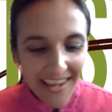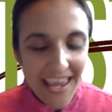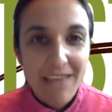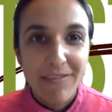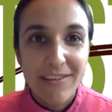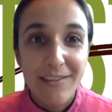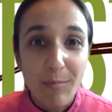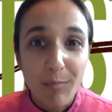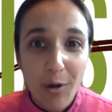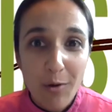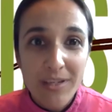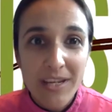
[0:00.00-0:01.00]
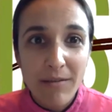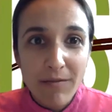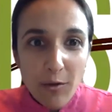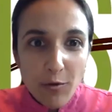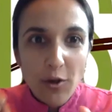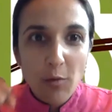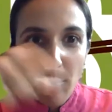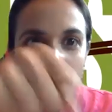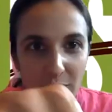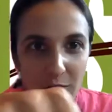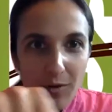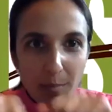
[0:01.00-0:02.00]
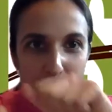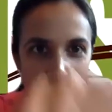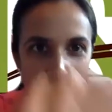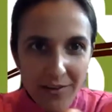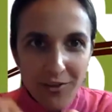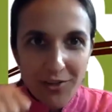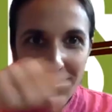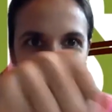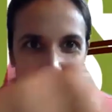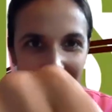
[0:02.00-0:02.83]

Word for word: If it's in the protein food group, we want you to punch.